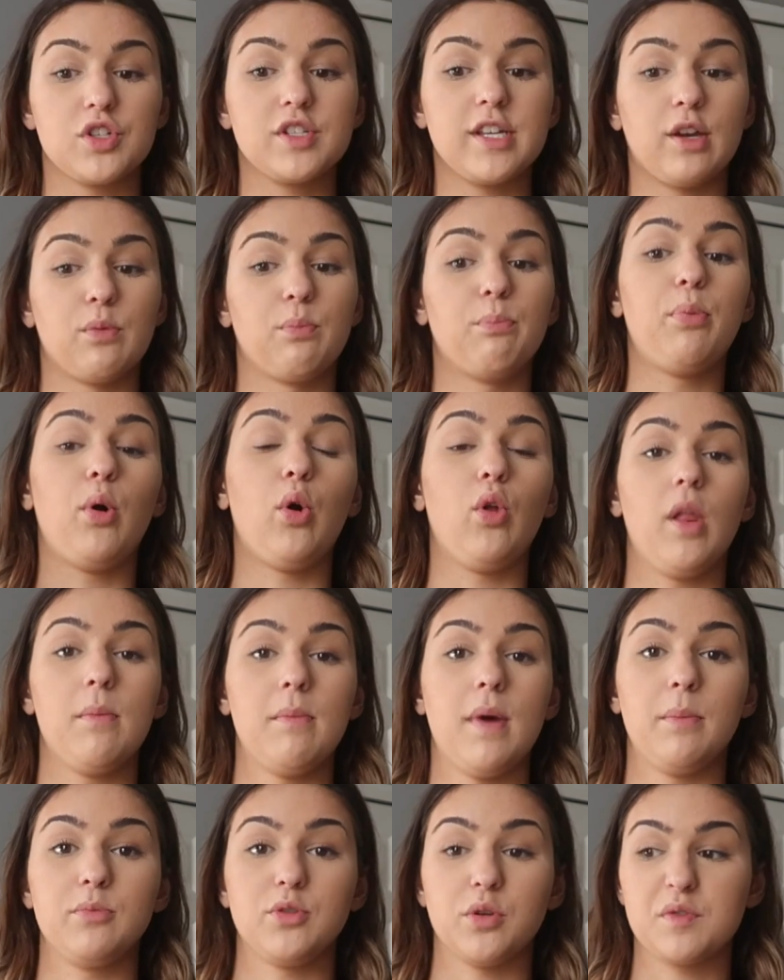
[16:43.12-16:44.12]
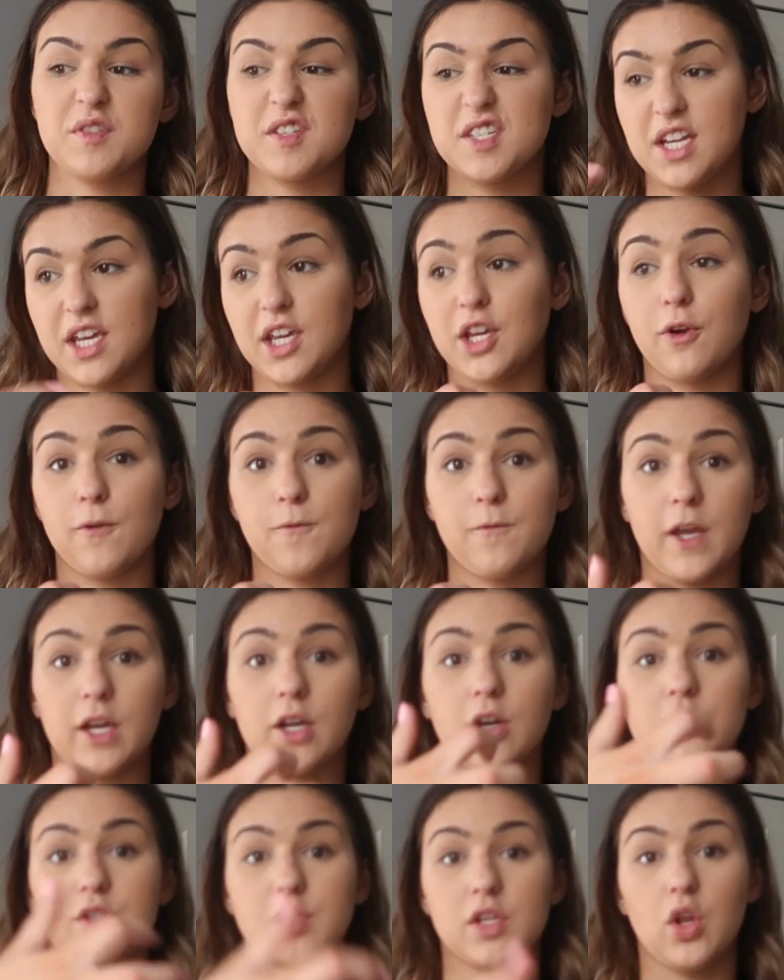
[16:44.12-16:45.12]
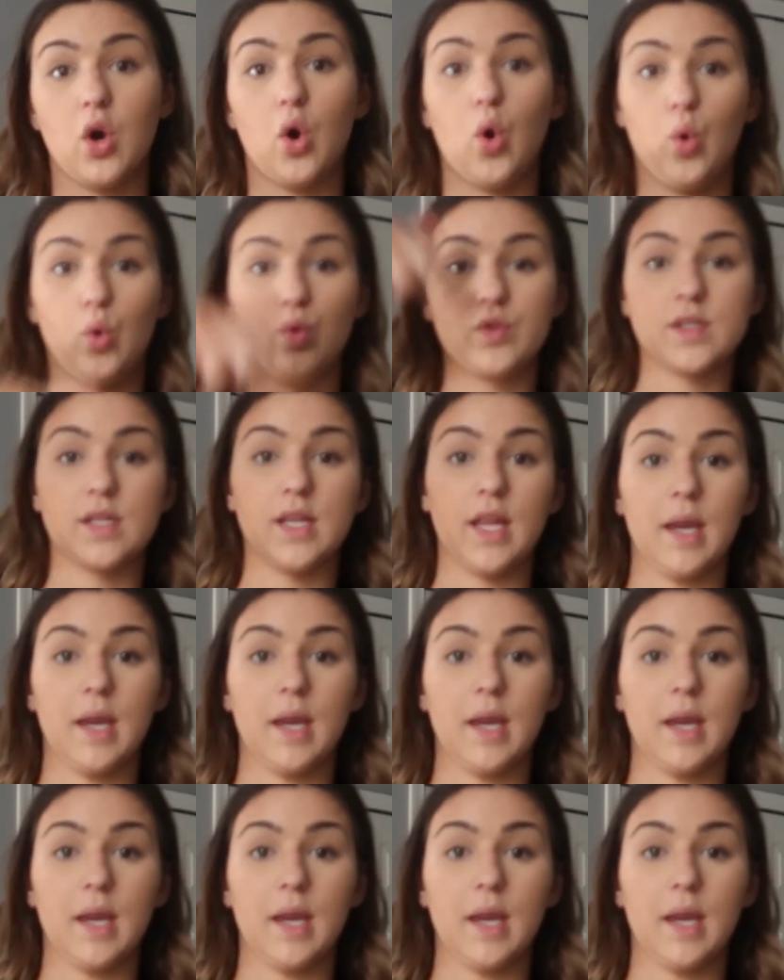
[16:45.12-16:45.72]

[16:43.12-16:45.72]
just like pull them up. Don't stick your fingers in the holes and